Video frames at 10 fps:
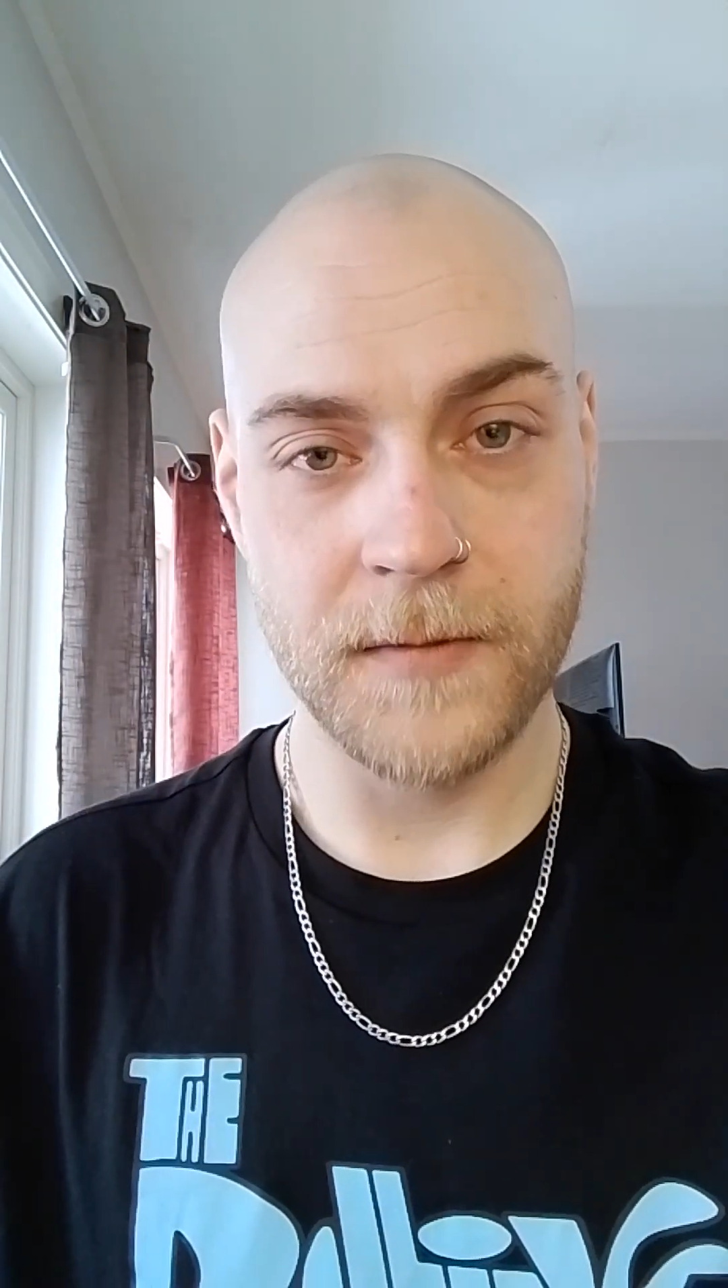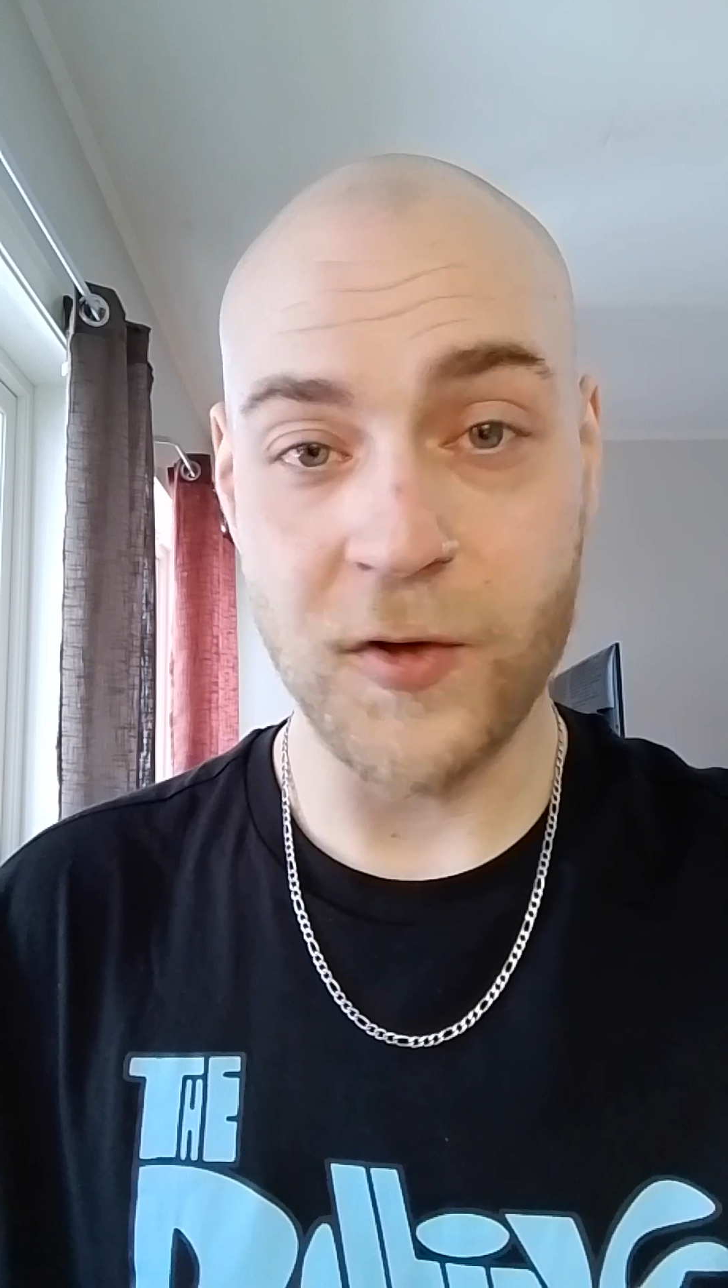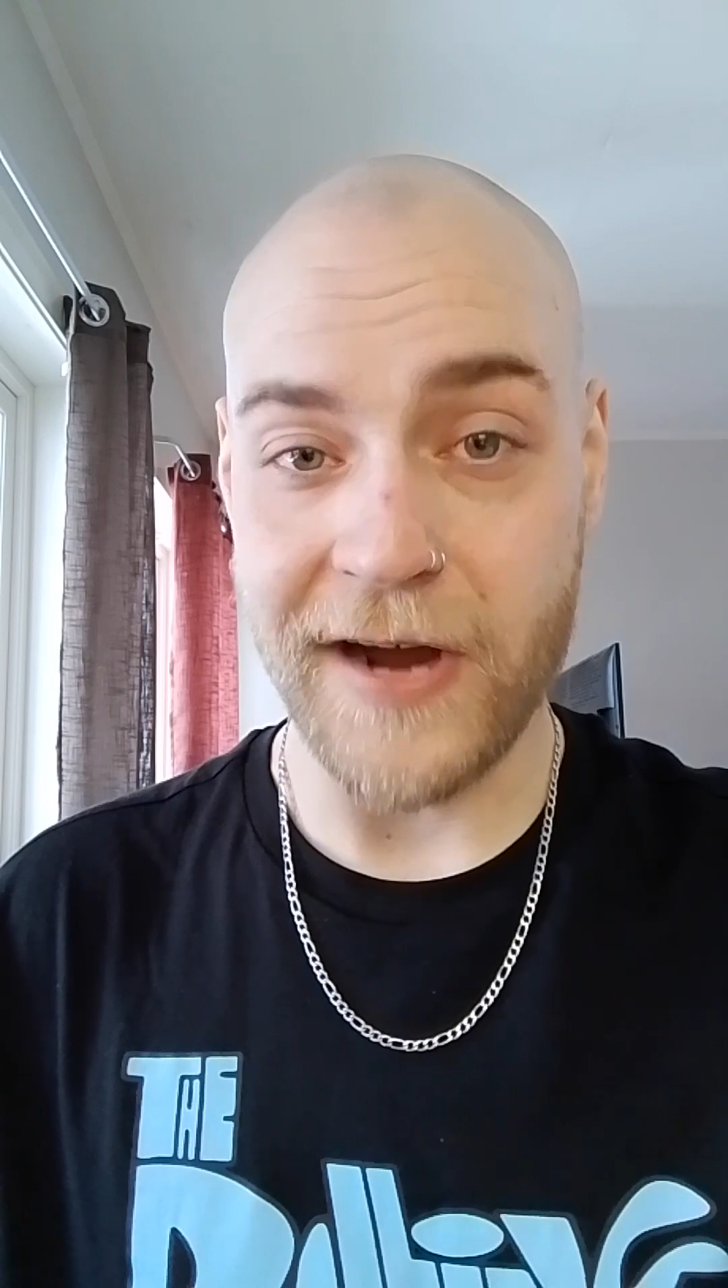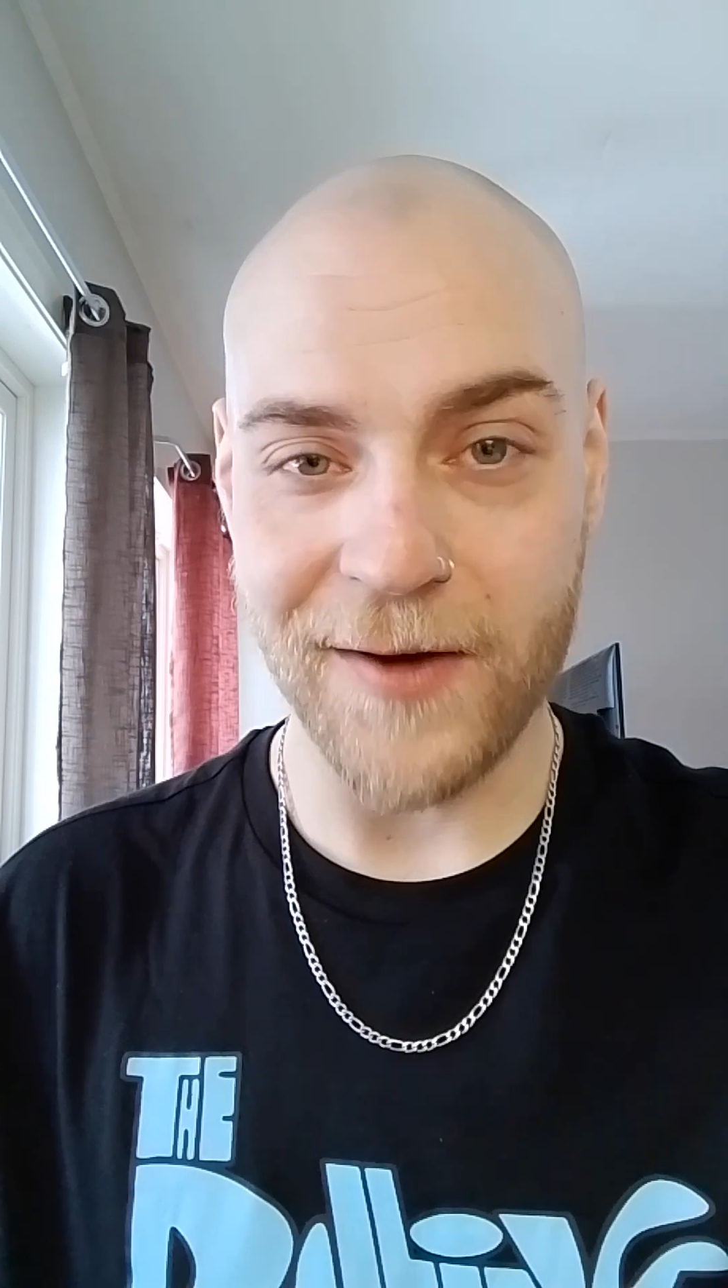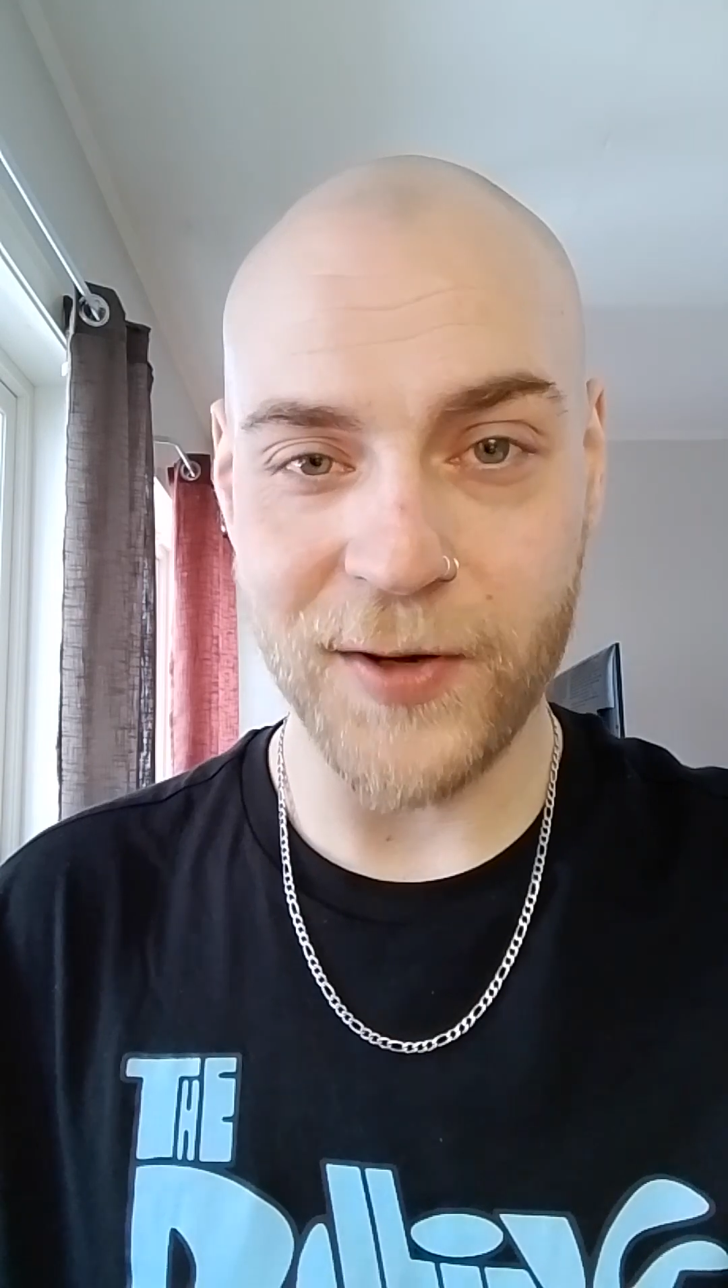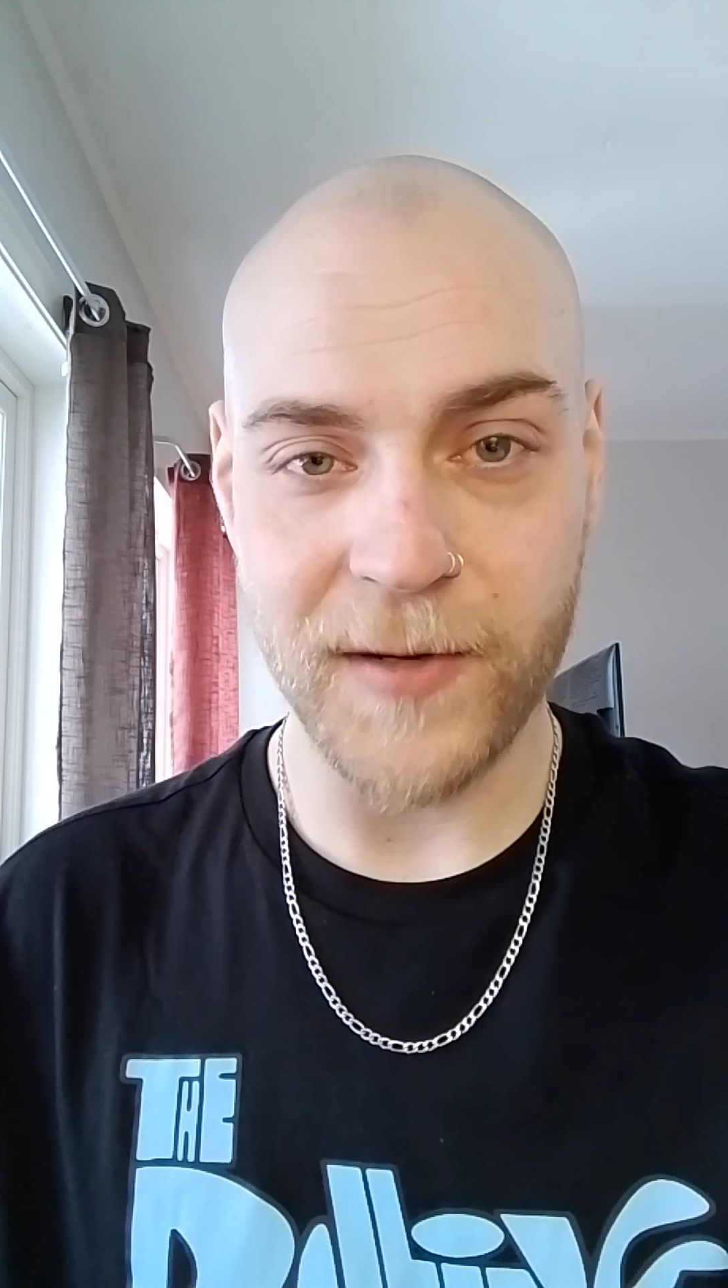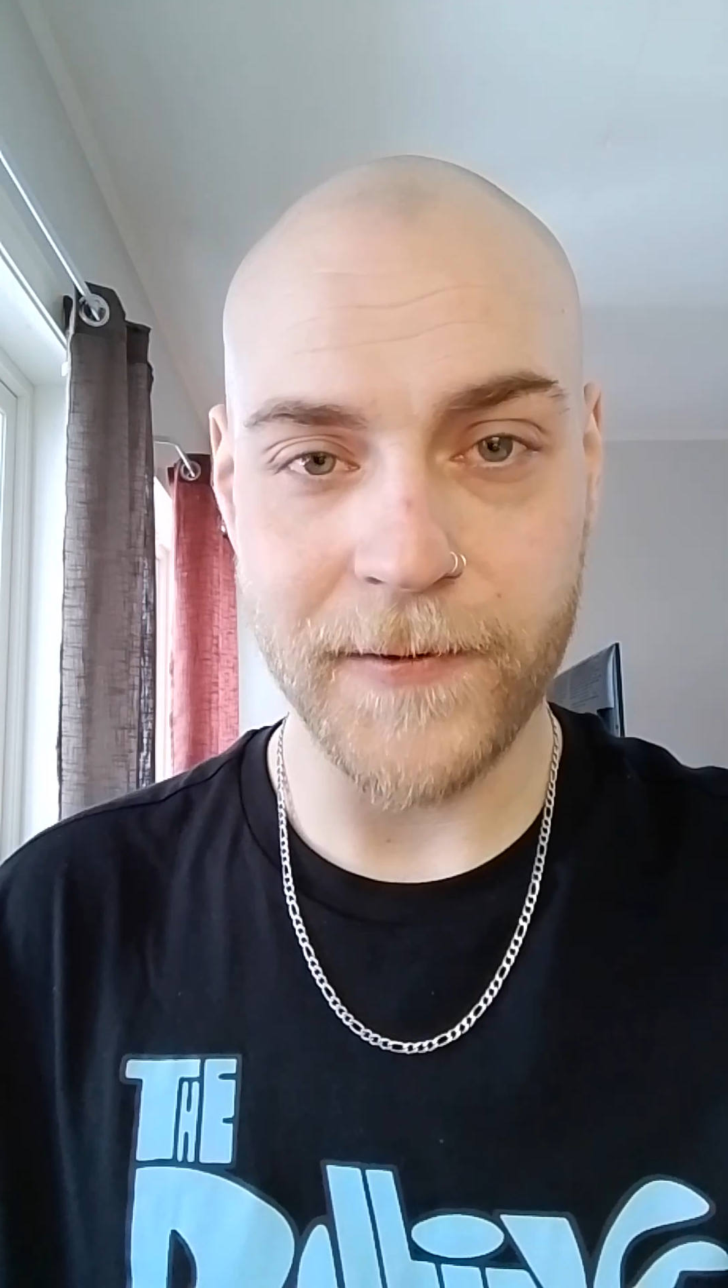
crowning